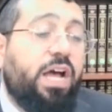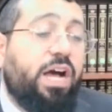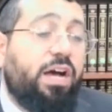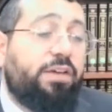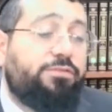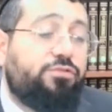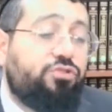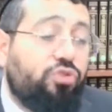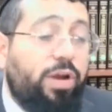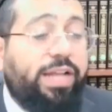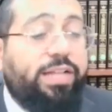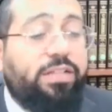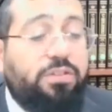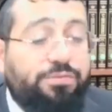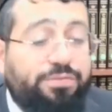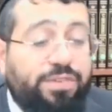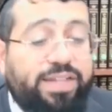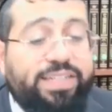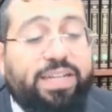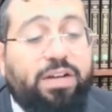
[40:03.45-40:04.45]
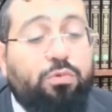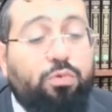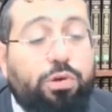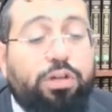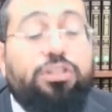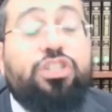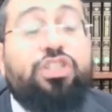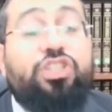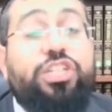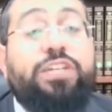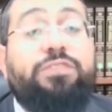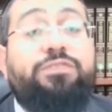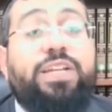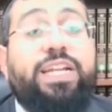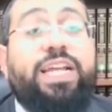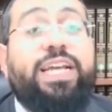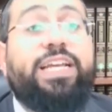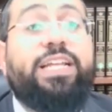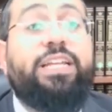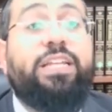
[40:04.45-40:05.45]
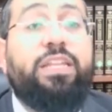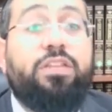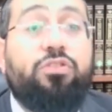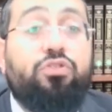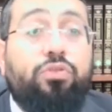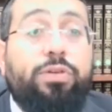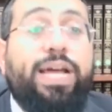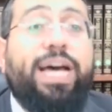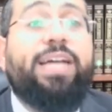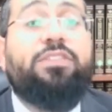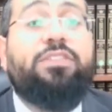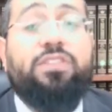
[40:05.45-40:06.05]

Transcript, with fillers: of trying to find out where Shen Varegel in the Torah